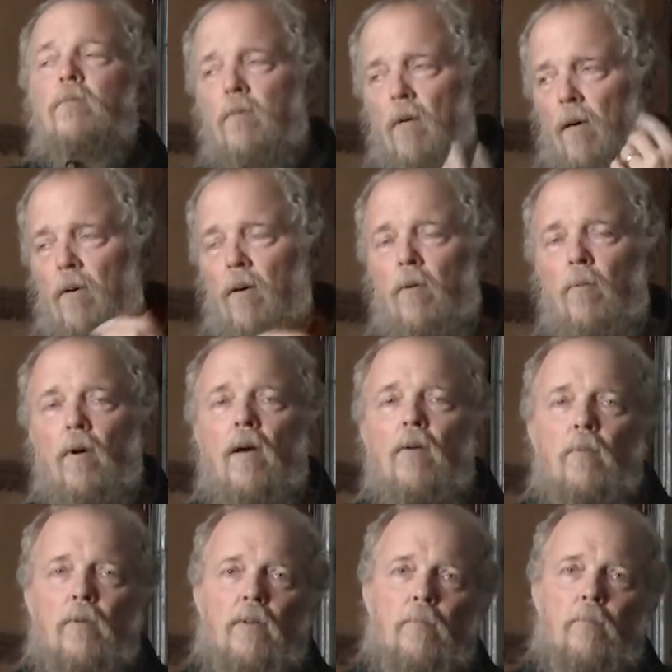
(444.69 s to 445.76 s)
I'll go ride
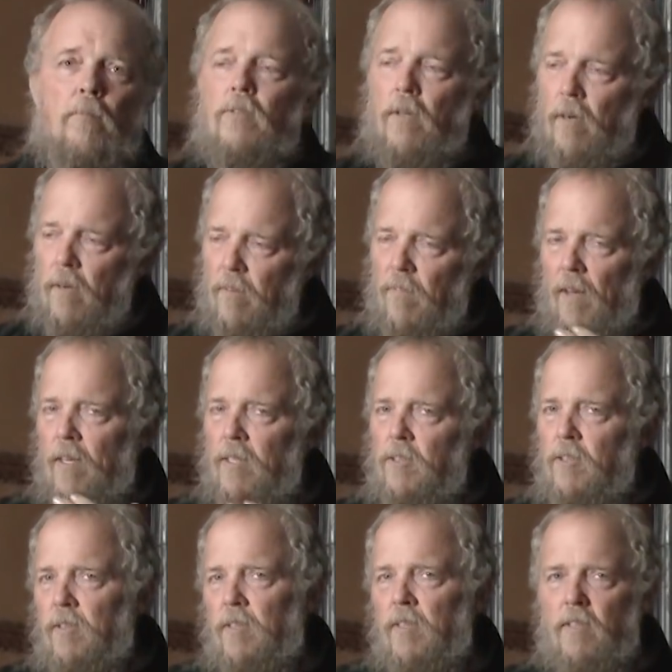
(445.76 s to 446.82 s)
with them. So there are
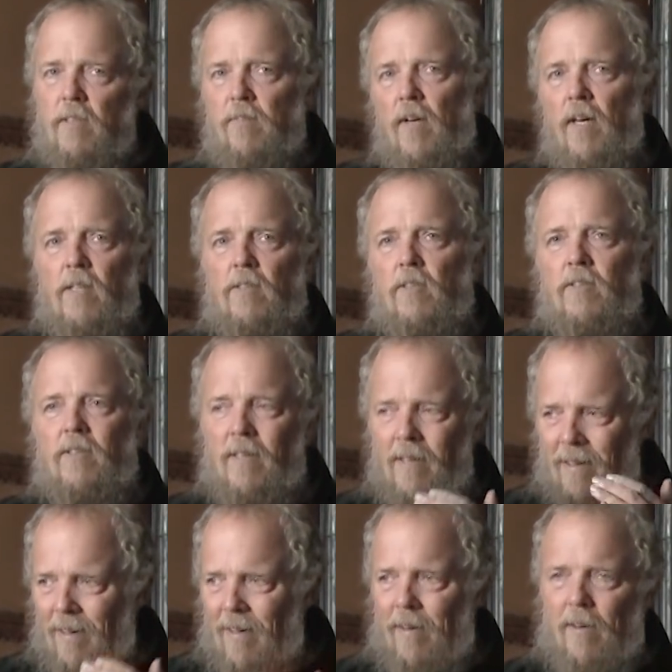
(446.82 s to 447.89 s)
advantages and disadvantages to
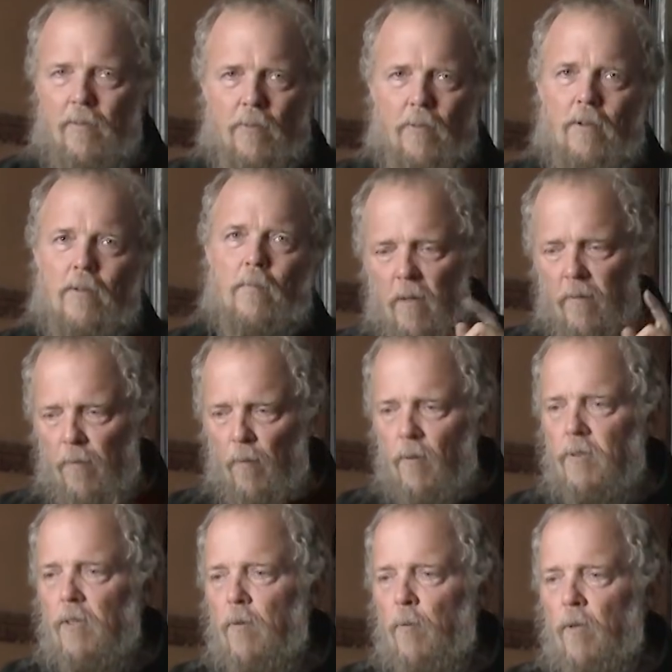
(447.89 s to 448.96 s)
anything.
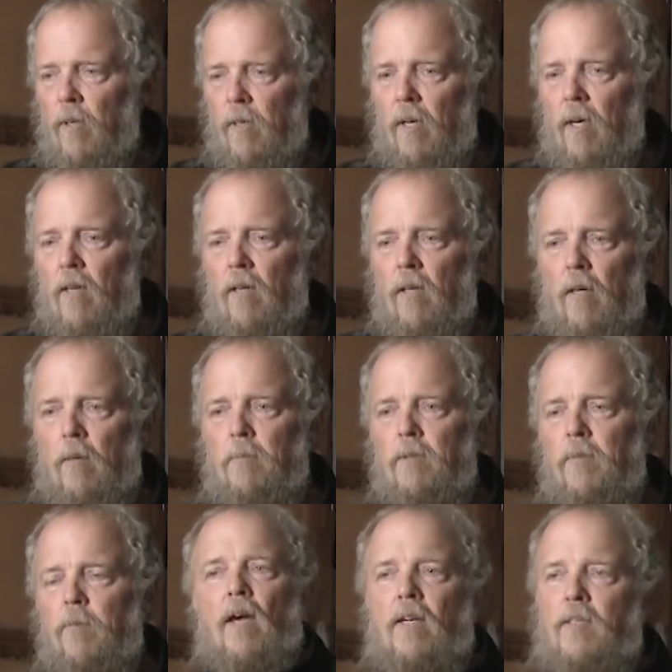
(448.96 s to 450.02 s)
Unfortunately, we look at
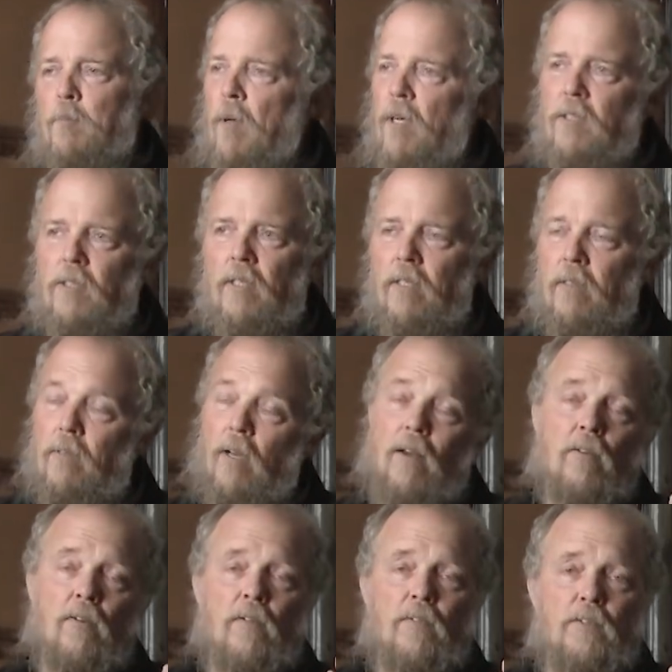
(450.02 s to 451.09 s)
clubs, and especially, I
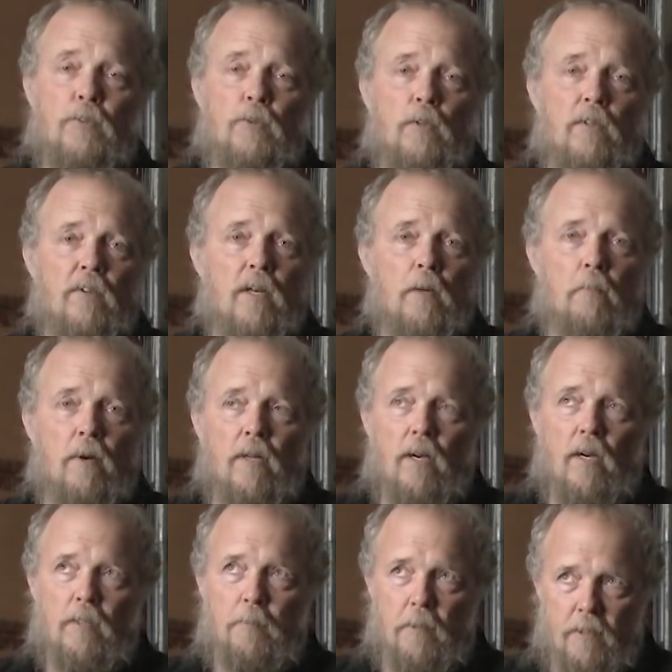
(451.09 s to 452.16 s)
don't know if it's true of anybody
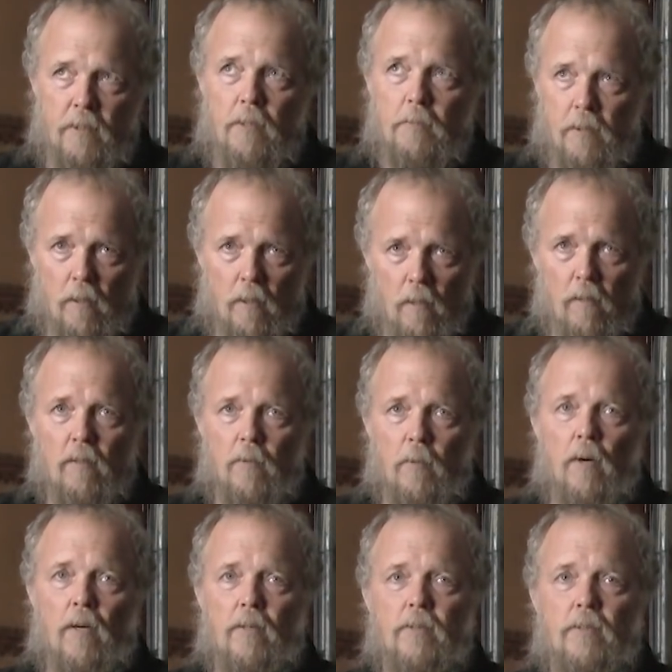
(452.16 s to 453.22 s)
else, but it seems that Harley
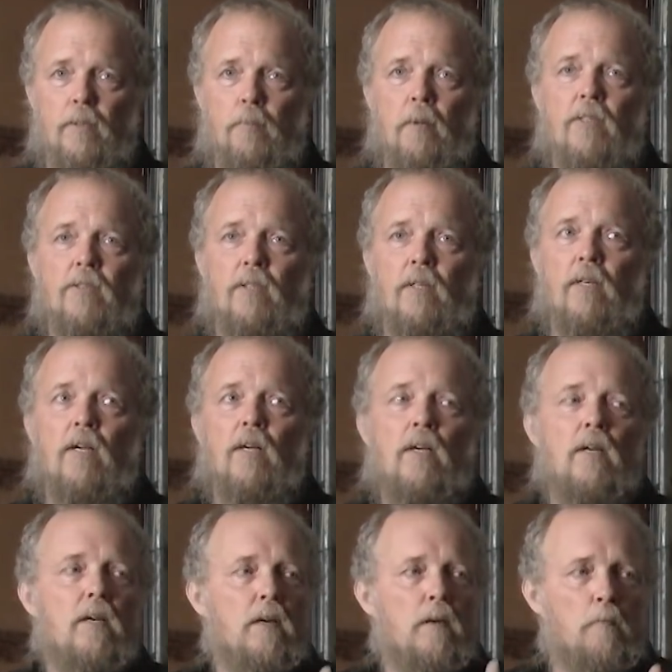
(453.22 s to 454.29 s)
riders especially
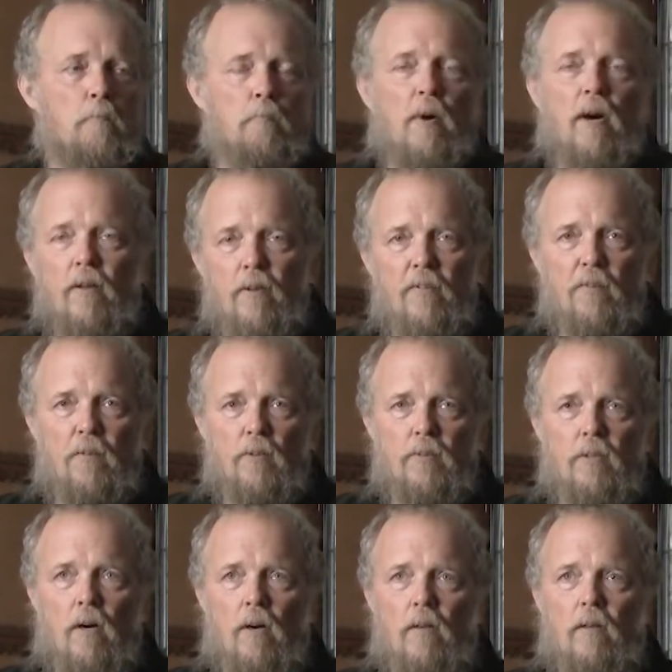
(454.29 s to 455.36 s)
buy their
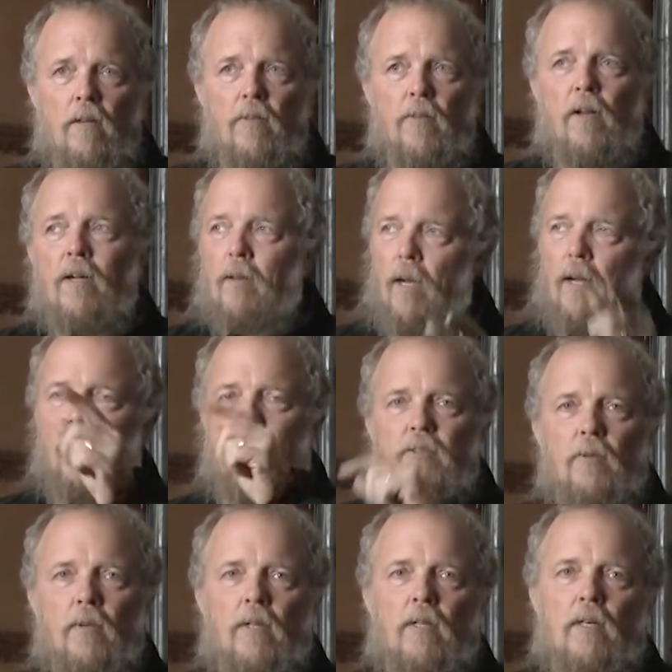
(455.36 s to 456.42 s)
first Harley and think, I got to
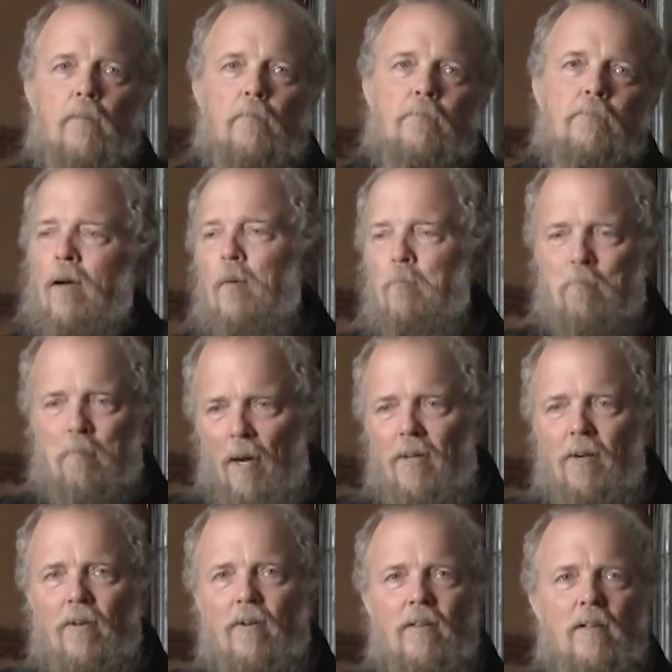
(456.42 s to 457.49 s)
join a club, a
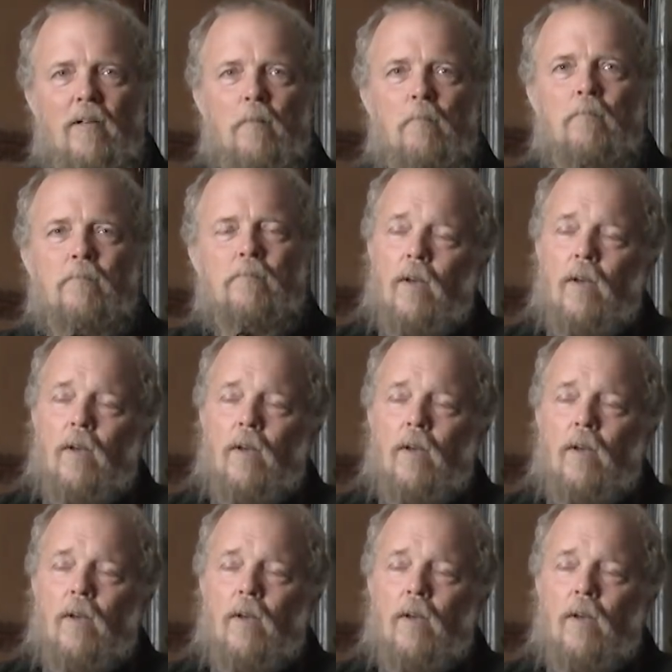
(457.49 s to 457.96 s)
biker club.